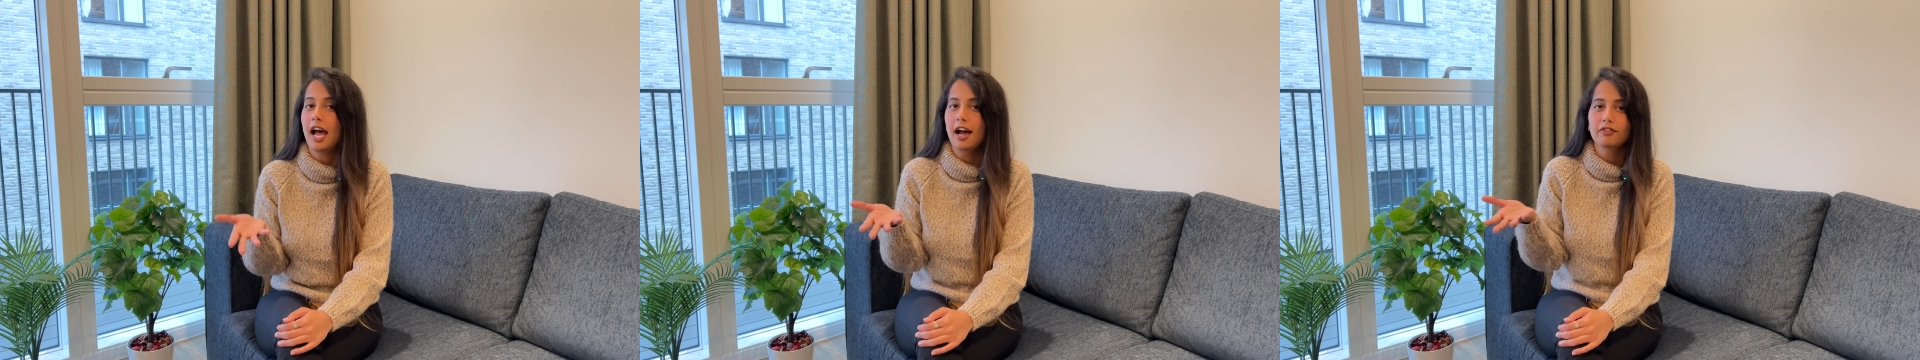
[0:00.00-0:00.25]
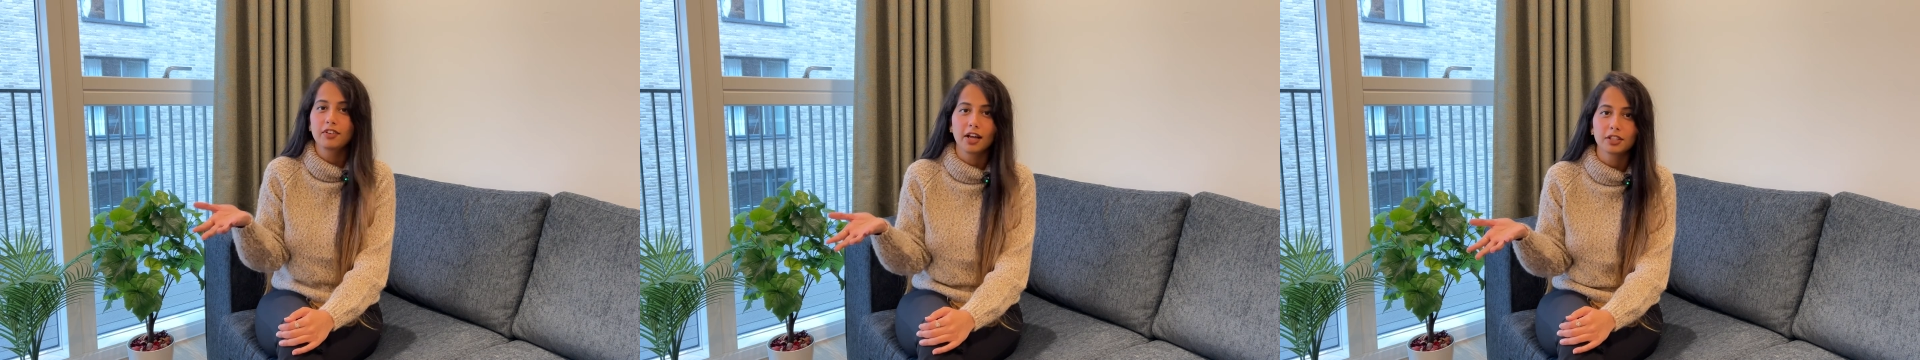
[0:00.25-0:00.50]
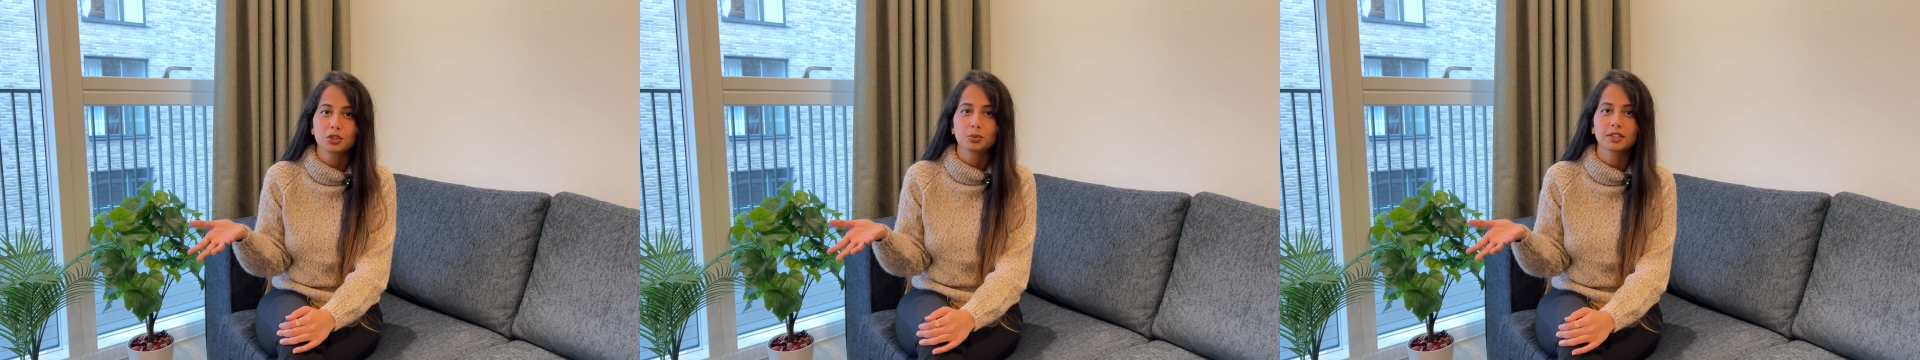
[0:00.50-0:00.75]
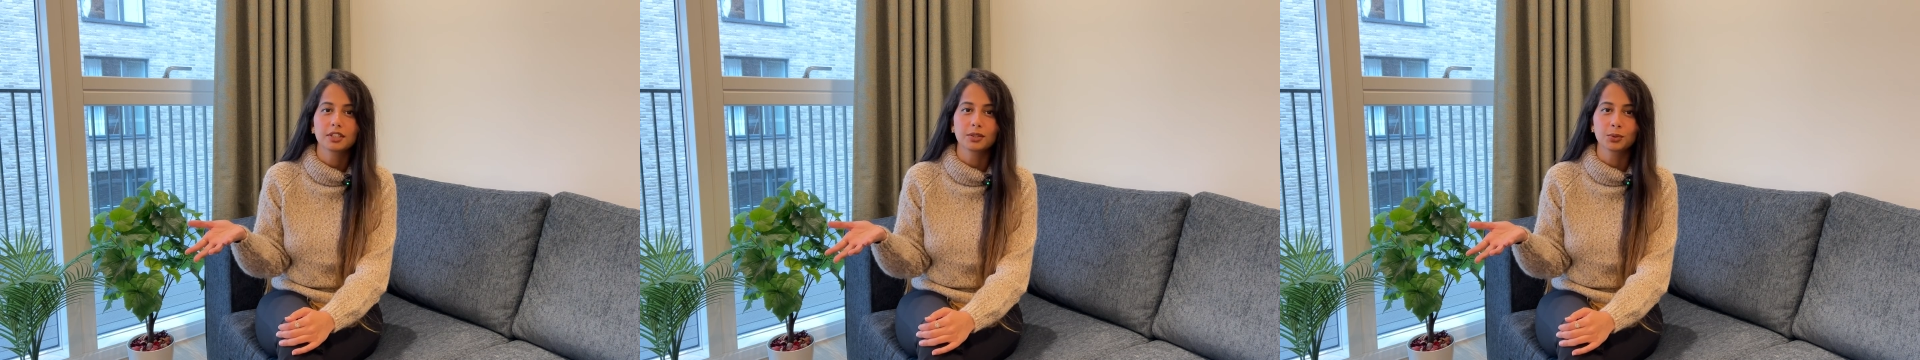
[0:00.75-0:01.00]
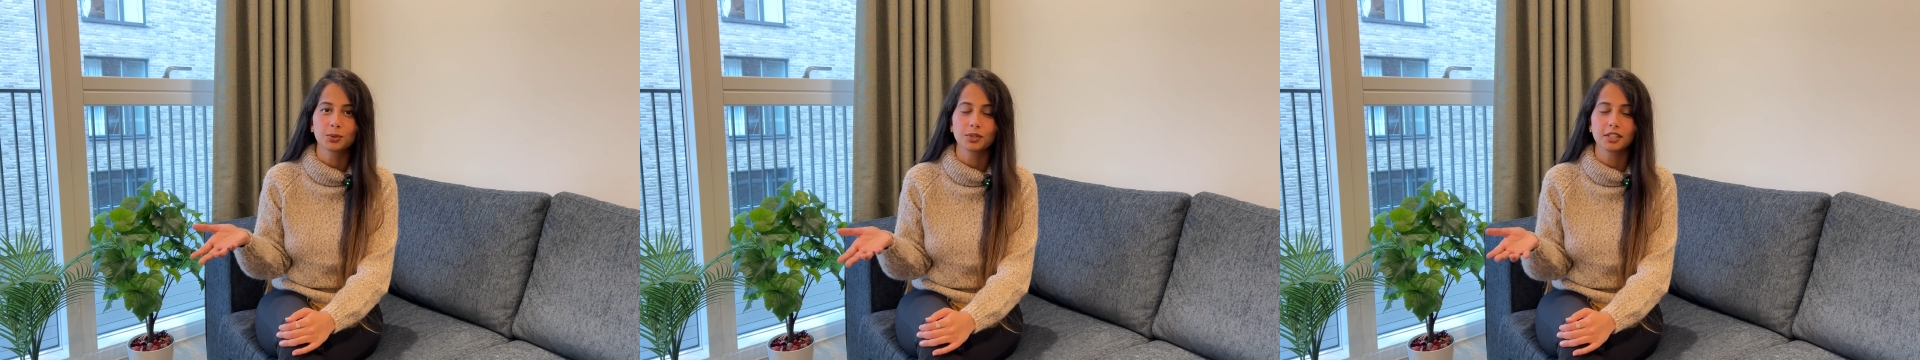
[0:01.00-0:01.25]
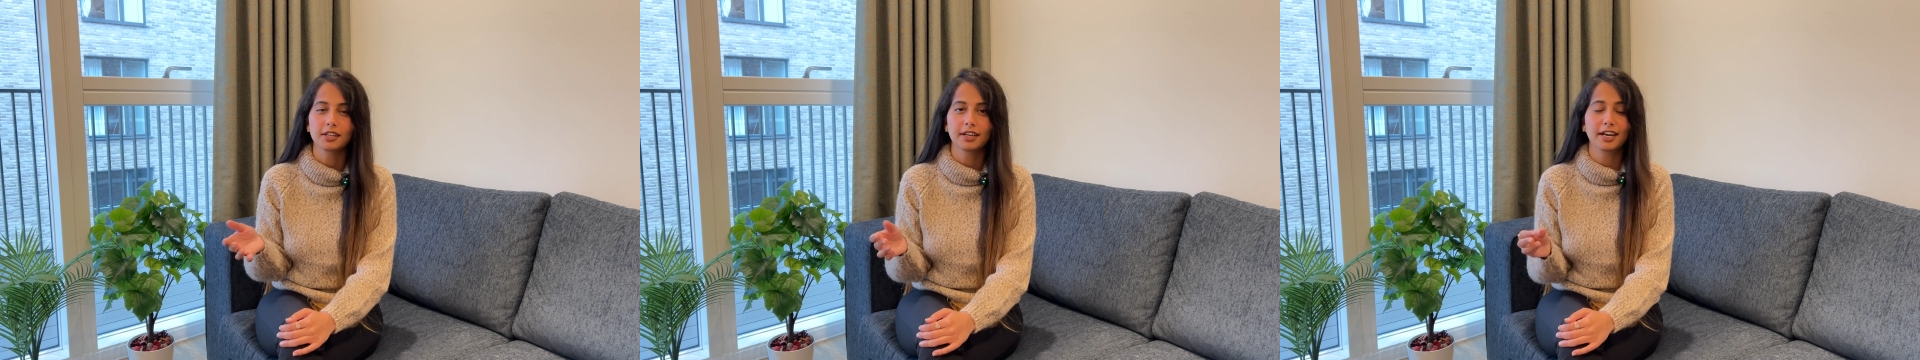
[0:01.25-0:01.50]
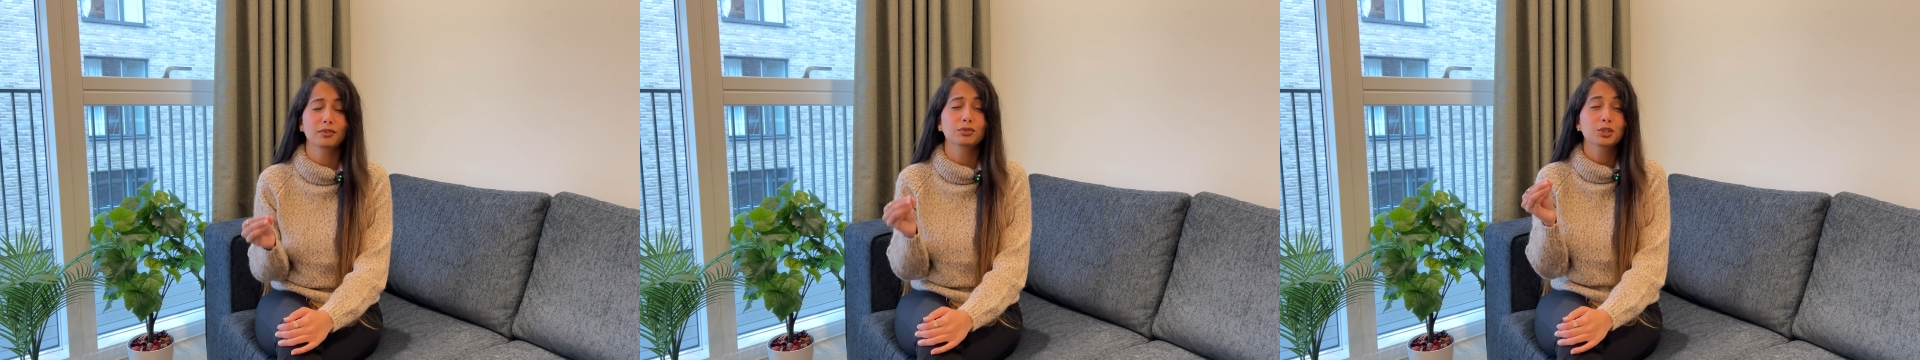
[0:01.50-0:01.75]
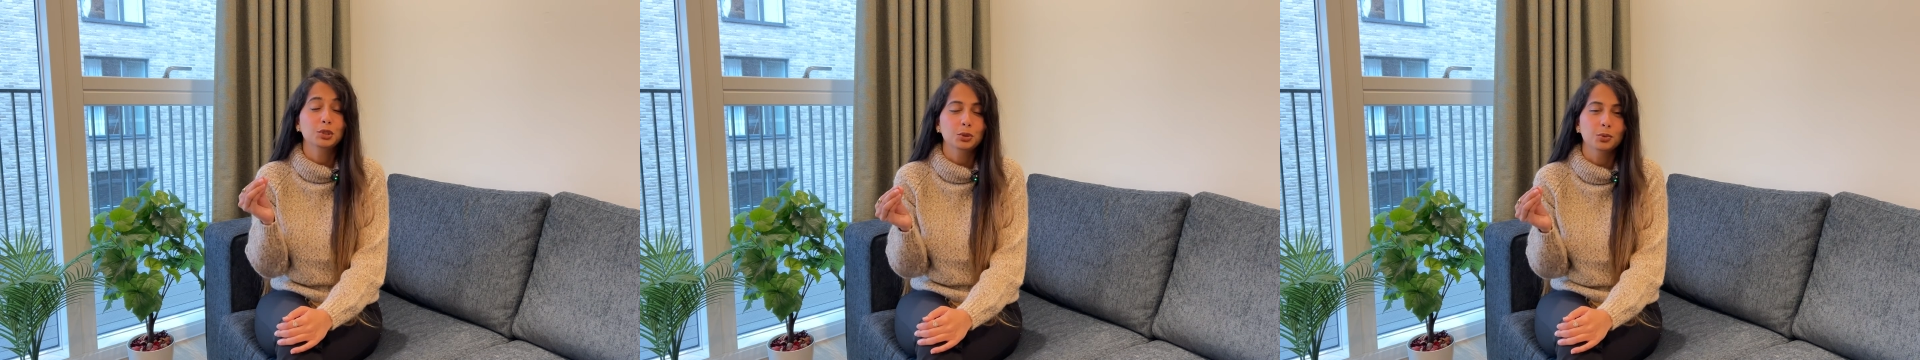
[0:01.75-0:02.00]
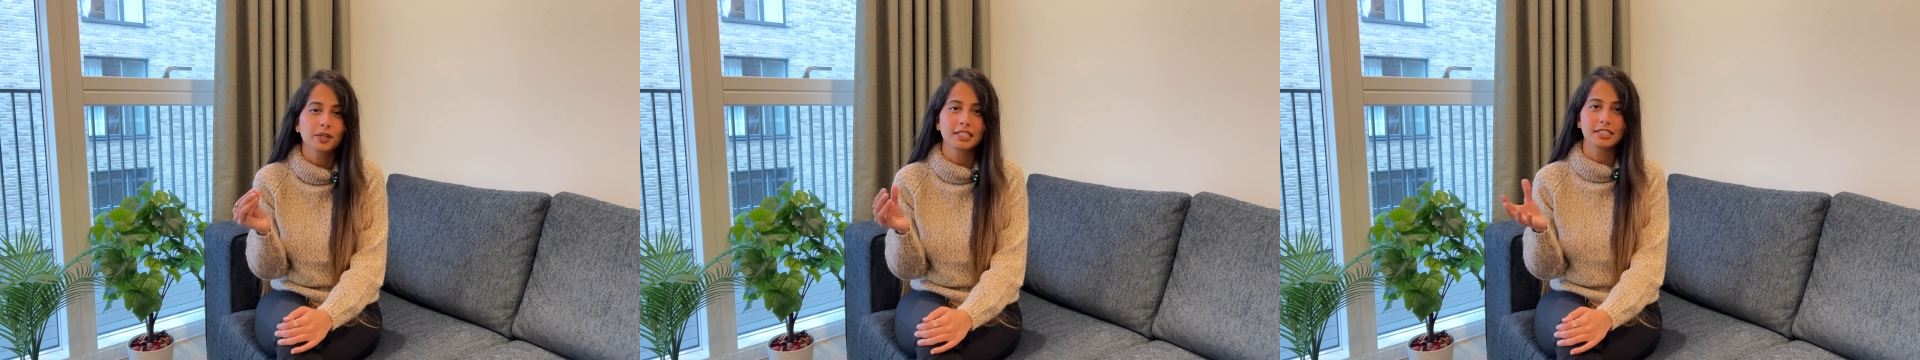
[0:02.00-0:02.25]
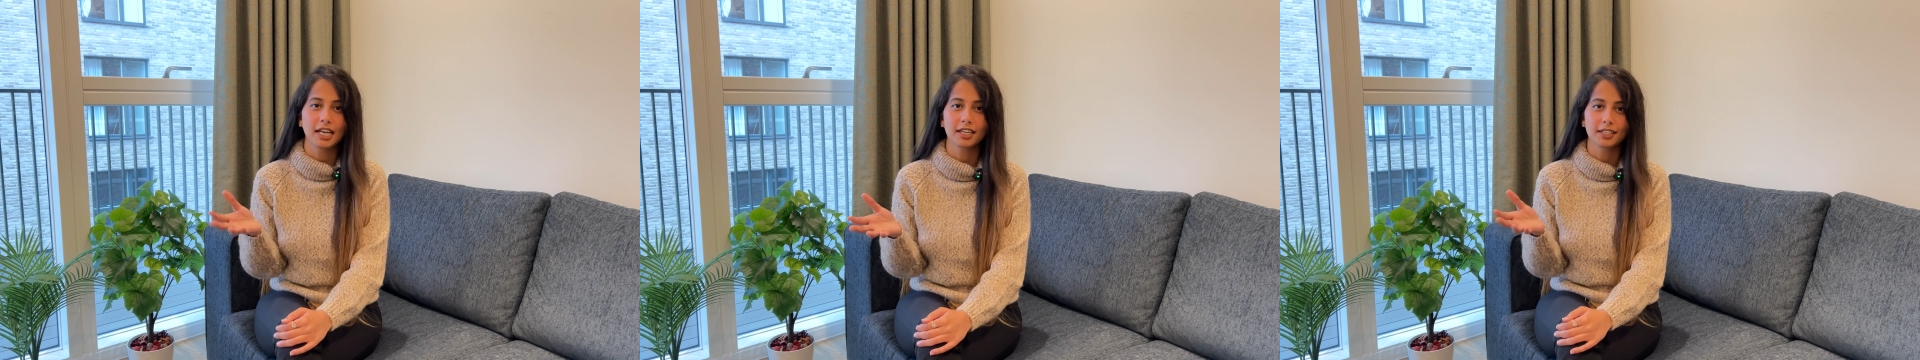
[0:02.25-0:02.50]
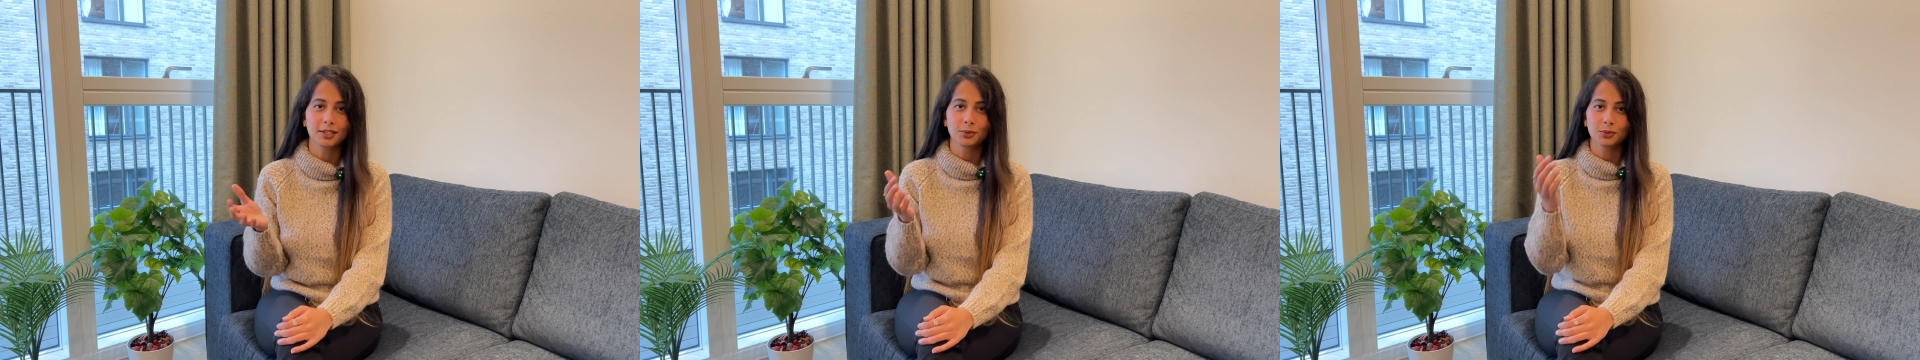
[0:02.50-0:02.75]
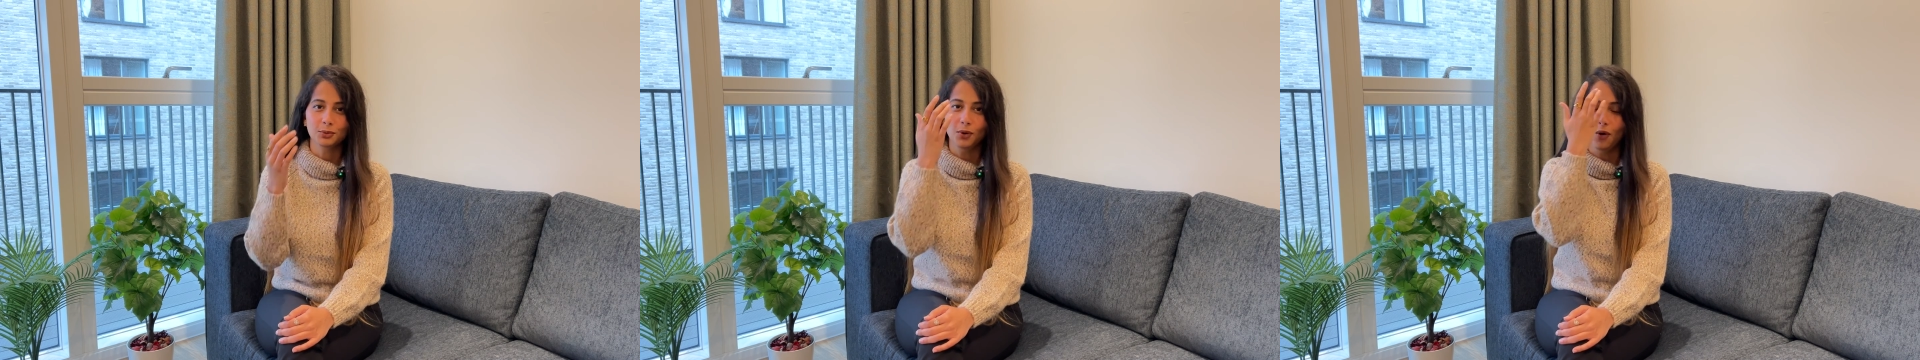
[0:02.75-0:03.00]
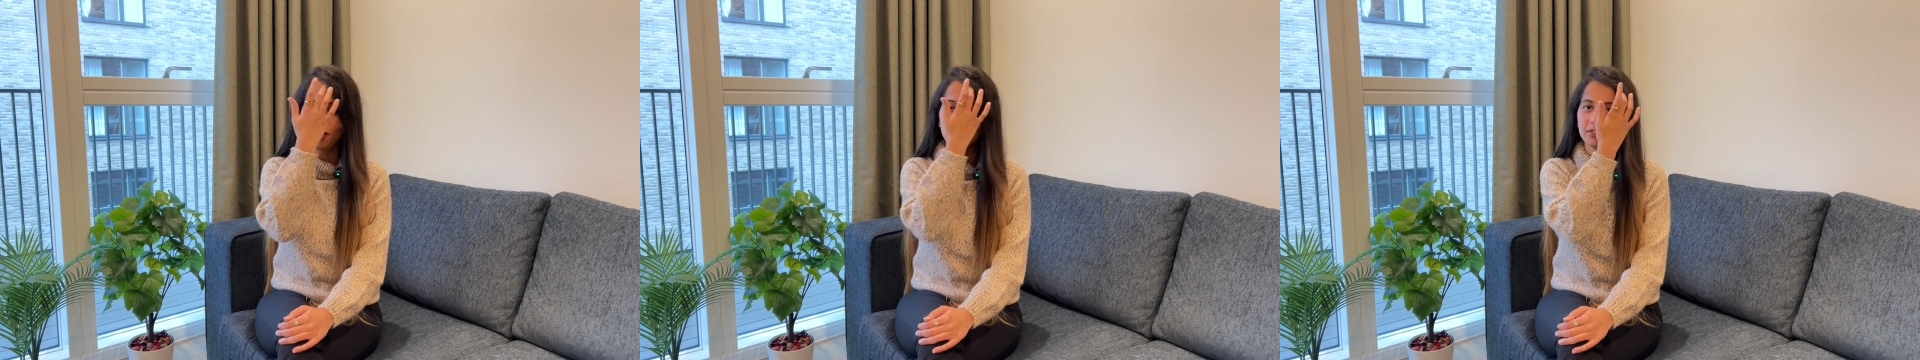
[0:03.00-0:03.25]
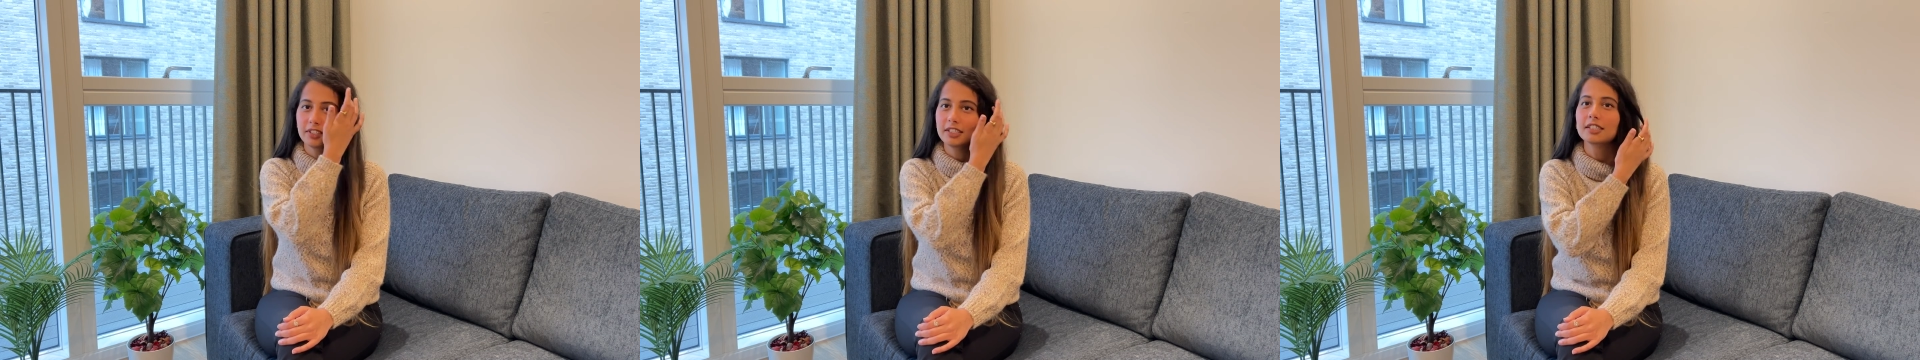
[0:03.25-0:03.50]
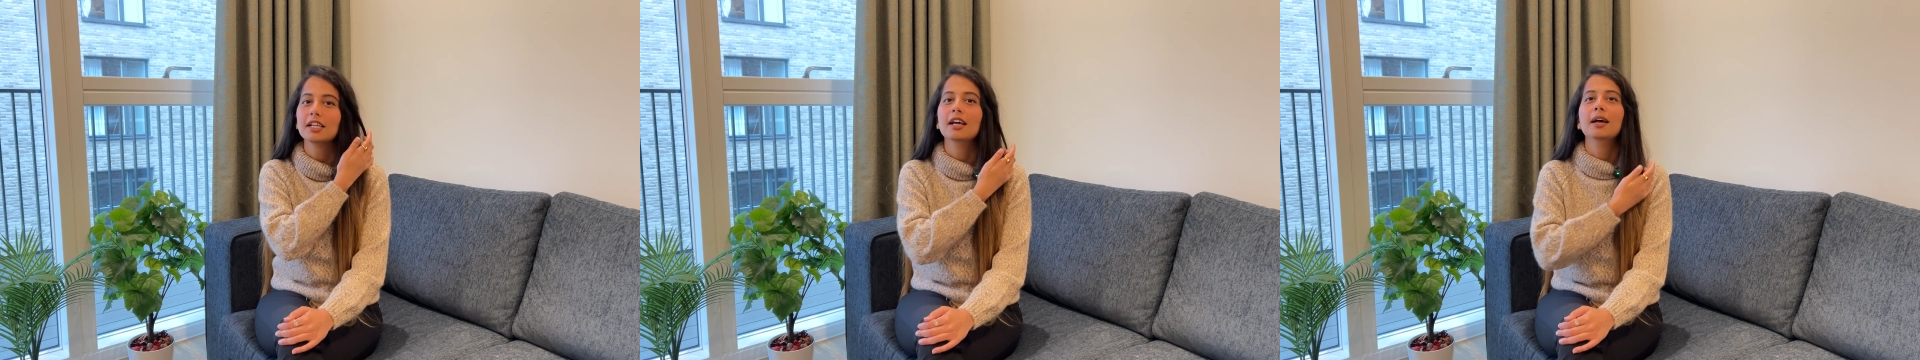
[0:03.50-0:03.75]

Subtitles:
have lunch with a Googler, and I was so excited to do all of this.